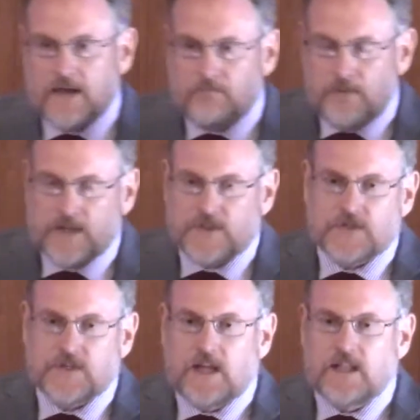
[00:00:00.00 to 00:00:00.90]
had picked the
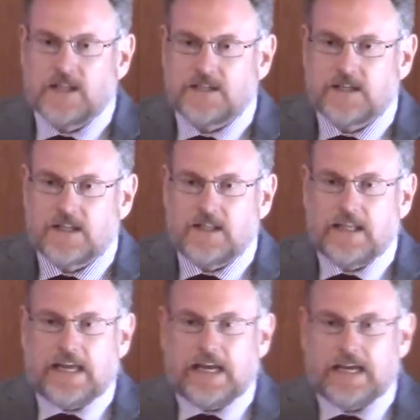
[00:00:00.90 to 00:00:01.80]
skeleton
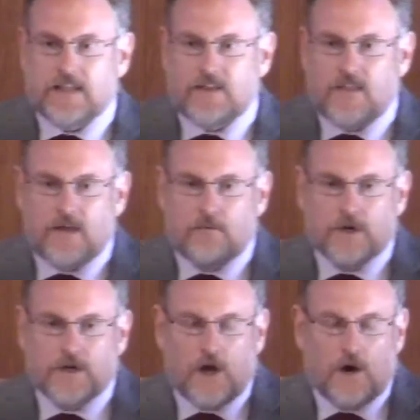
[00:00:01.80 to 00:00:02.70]
clean, and then they
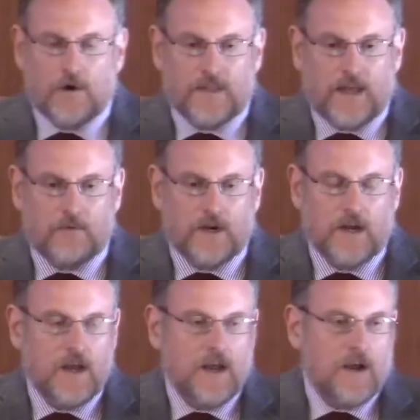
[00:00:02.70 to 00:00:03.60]
would go and they would
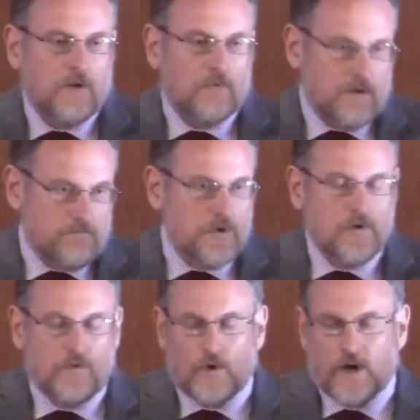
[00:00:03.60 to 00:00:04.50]

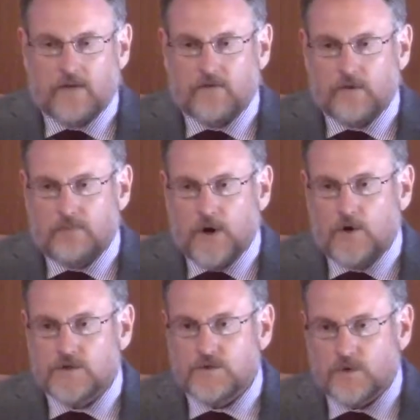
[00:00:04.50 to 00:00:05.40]
remove whatever
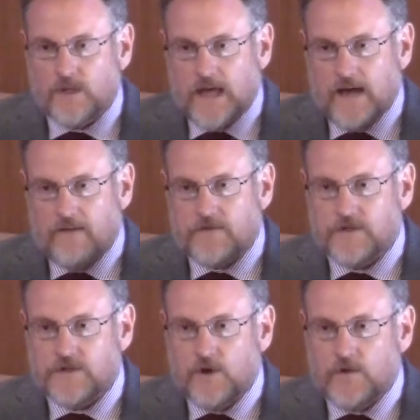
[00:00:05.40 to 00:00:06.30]
bones were left.
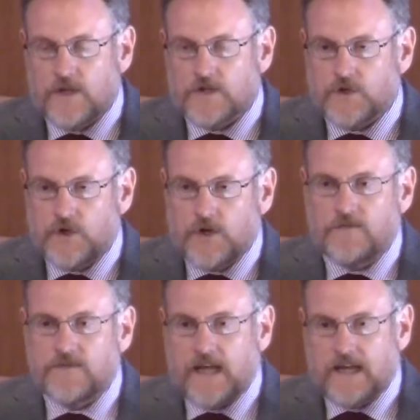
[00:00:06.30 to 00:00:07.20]
And so this could
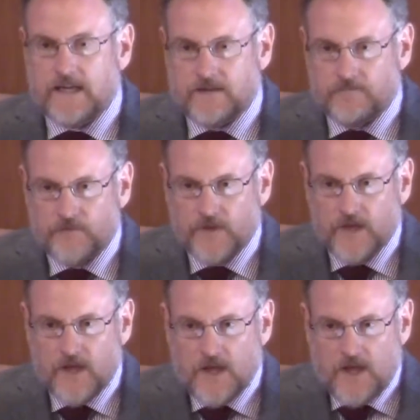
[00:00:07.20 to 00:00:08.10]
have taken
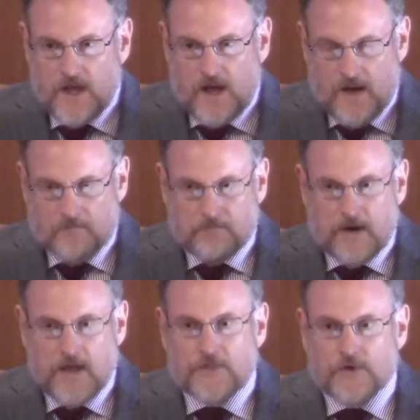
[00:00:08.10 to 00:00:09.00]
a
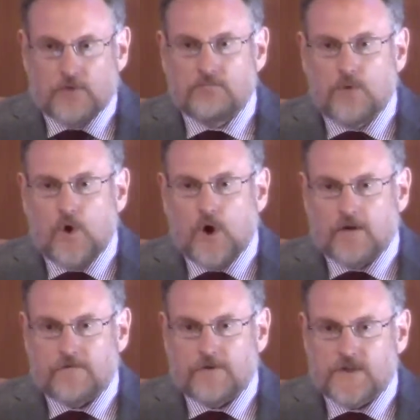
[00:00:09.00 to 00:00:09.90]
month or
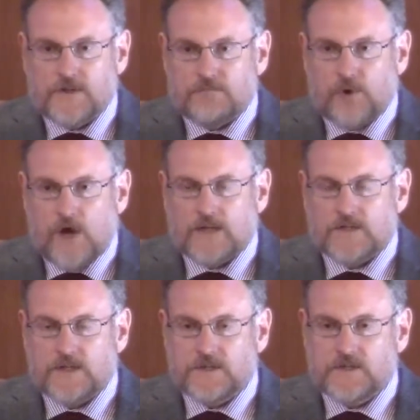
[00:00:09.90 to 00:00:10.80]
more for this
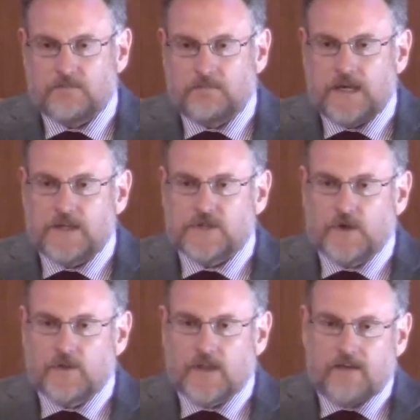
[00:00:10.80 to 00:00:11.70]
process to be
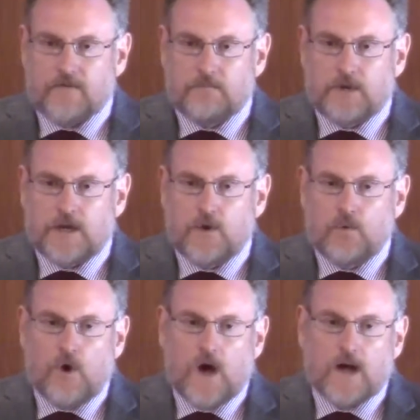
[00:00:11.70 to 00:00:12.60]
so that everybody
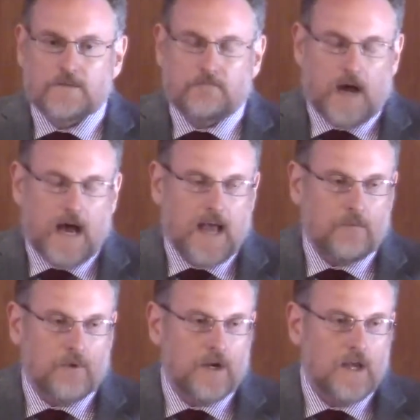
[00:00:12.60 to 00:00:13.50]
who walked by
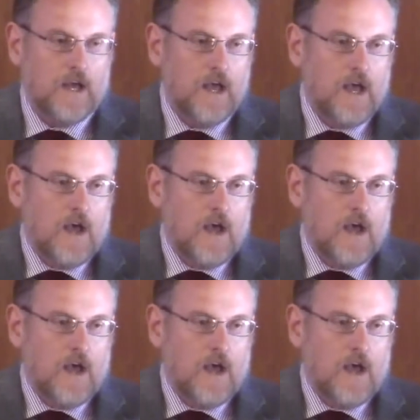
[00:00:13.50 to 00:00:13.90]
would,